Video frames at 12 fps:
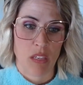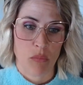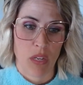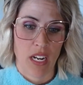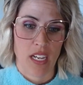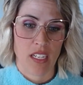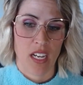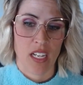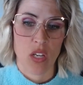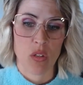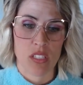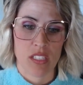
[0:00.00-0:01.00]
But I
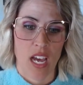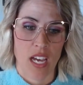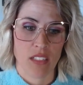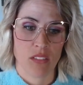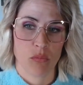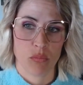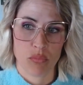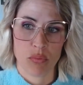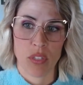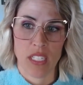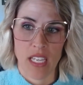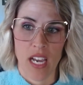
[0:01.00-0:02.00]
notice that
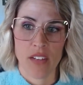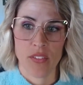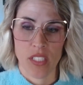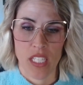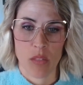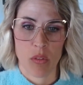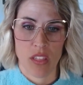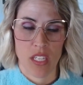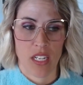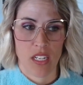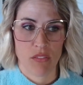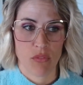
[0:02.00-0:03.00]
pretty heavily within
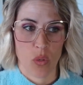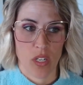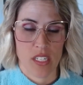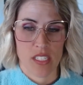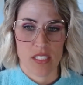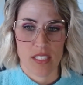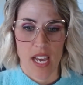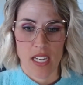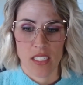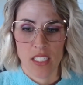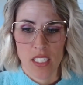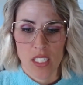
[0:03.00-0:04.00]
Infor is
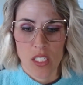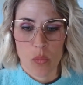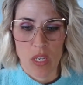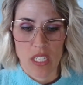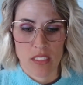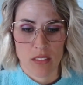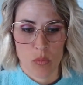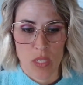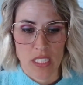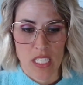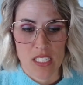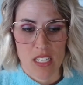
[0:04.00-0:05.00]
that we
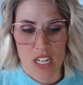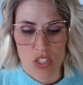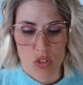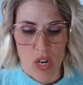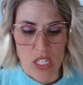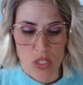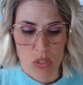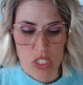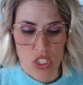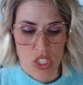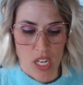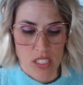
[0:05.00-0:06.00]
listen and try to
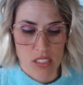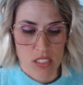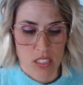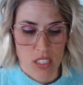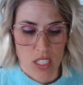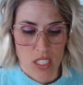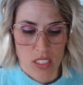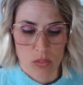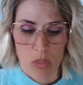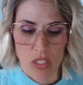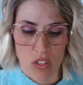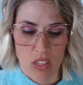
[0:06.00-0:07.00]
adjust,
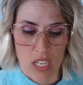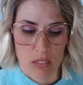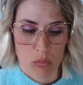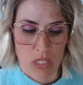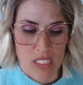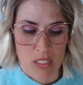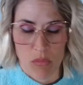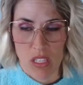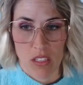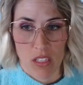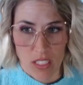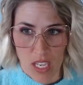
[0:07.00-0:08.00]
whether that be
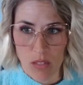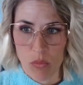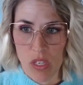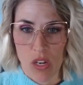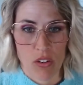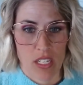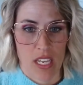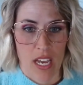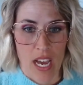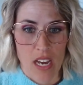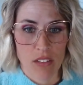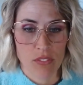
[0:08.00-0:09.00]
something, again, we already
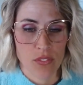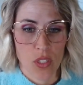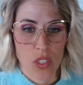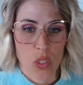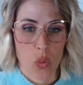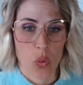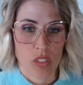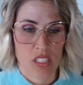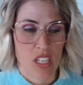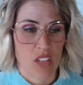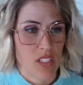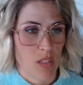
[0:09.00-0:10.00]
have, or
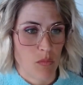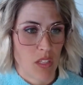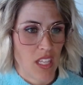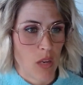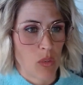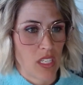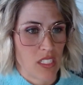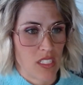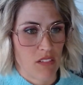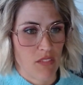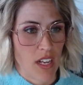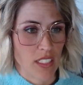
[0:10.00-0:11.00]
see if it's something that we can
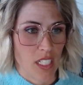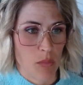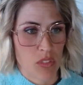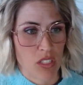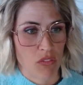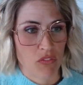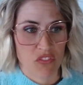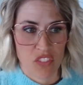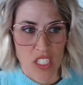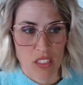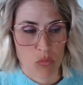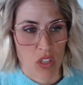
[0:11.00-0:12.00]
develop to
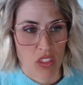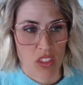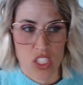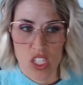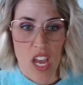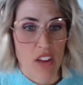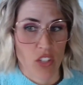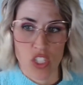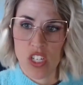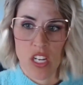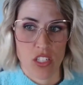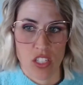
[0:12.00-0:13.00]
fit with the
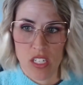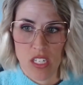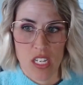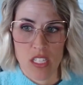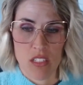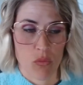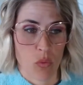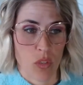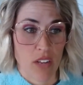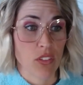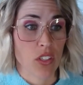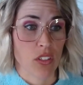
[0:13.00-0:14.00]
ever-changing needs of
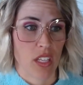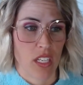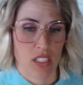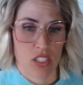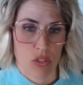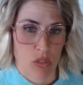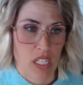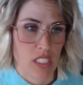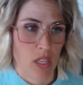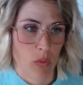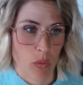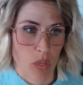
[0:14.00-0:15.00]
whatever the industry is
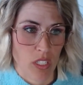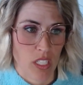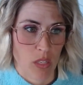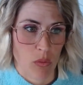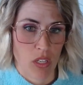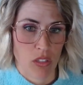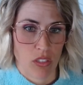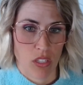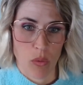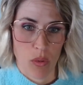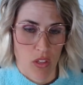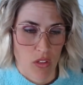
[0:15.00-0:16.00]
that we're working with,
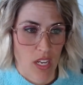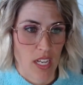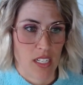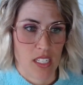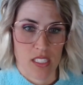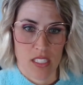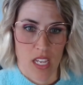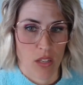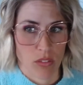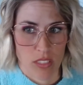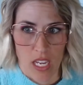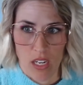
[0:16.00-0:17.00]
whether that is the
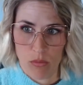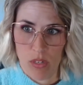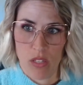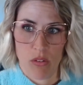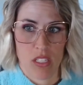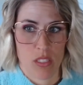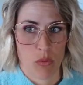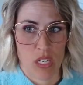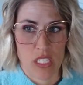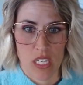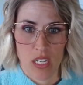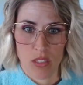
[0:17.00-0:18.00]
healthcare, whether it's
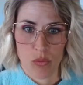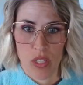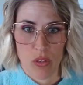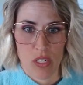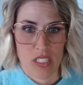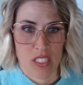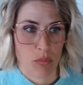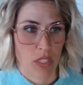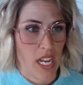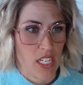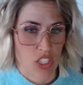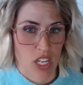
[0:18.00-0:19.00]
retail, whether it's
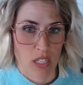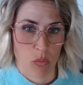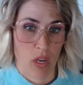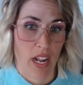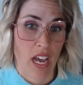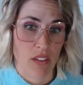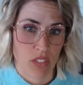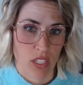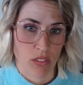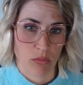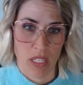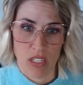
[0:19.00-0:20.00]
supply chain, what have
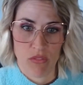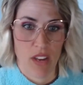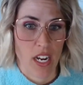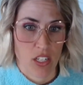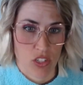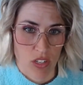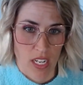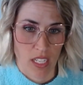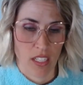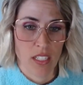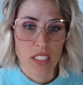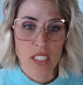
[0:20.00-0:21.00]
you, manufacturing.
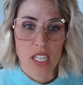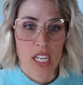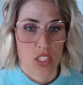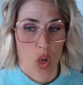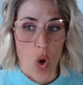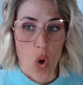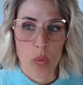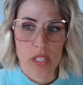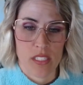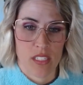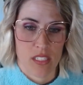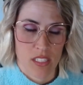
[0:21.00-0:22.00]
It's
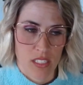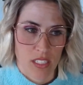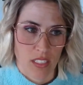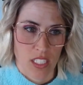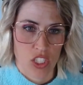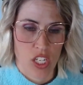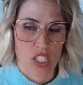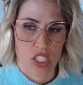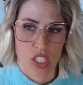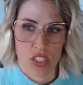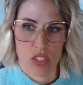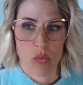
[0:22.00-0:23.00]
always consistently
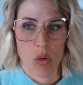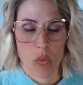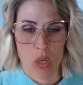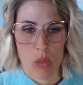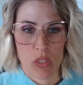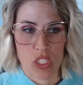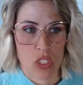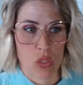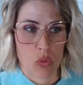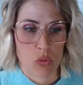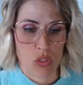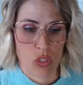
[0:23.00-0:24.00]
changing. So what can we
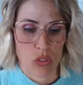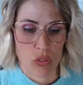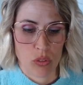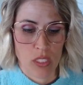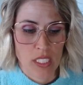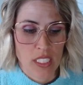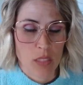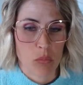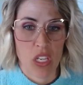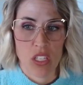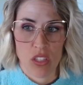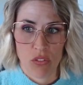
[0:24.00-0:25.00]
do to
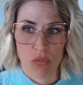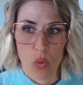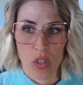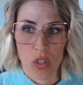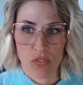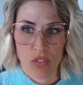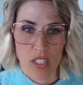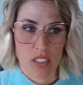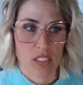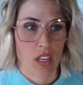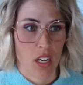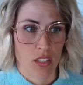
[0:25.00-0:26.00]
be in the
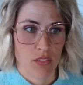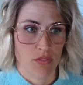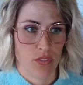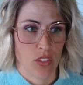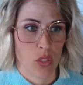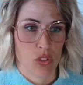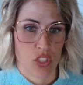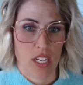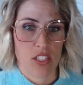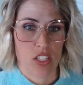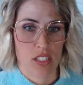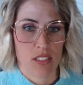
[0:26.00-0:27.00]
forefront of those
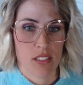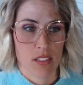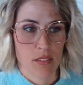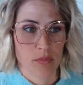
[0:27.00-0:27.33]
changes?